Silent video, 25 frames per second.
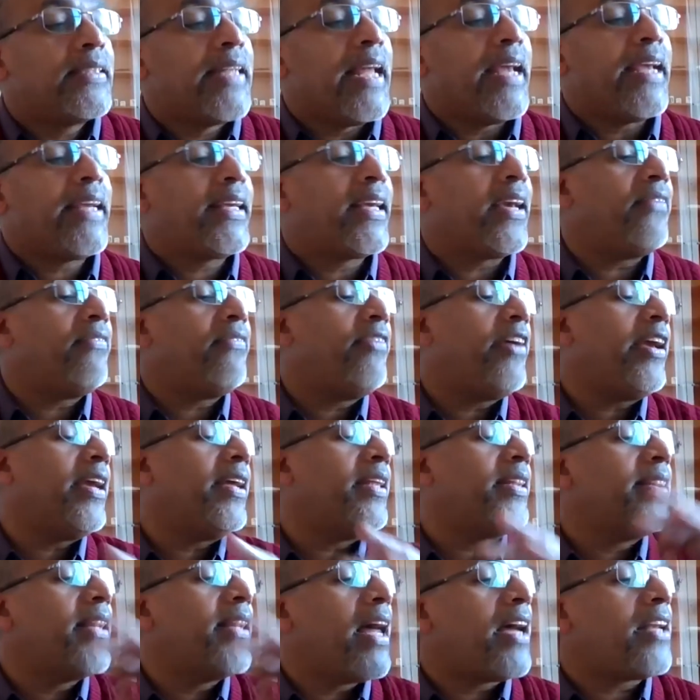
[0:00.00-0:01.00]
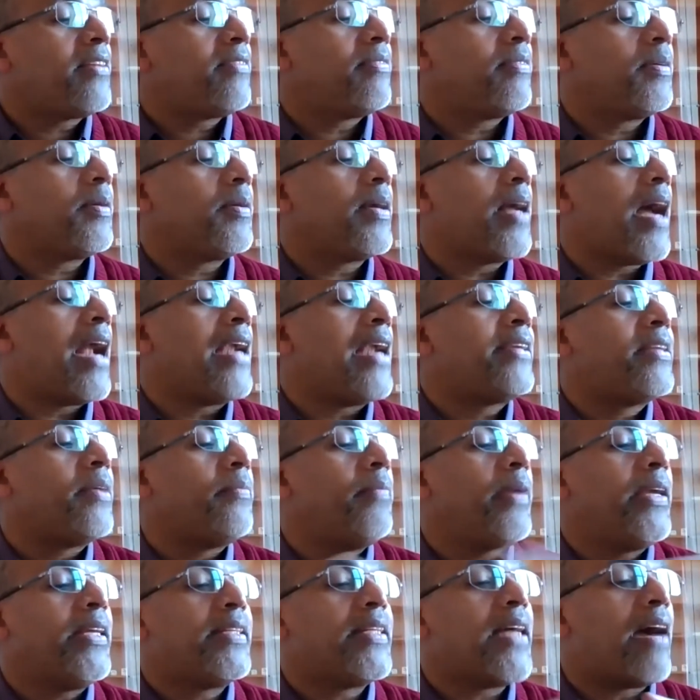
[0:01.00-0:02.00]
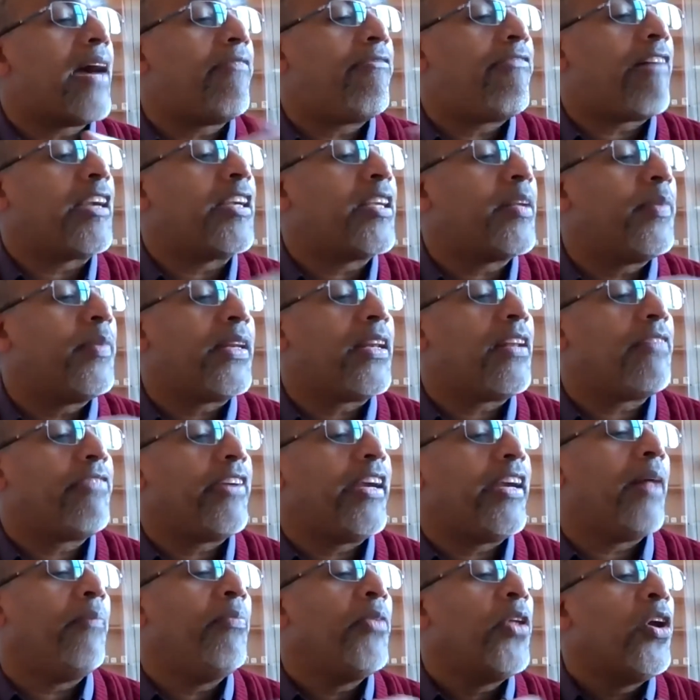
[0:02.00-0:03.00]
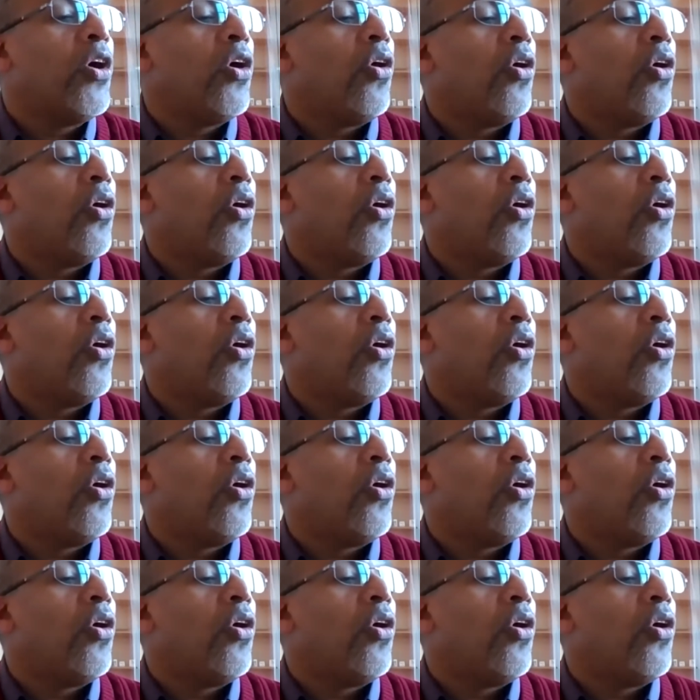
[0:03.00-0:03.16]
take away that ultimate fundamental freedom.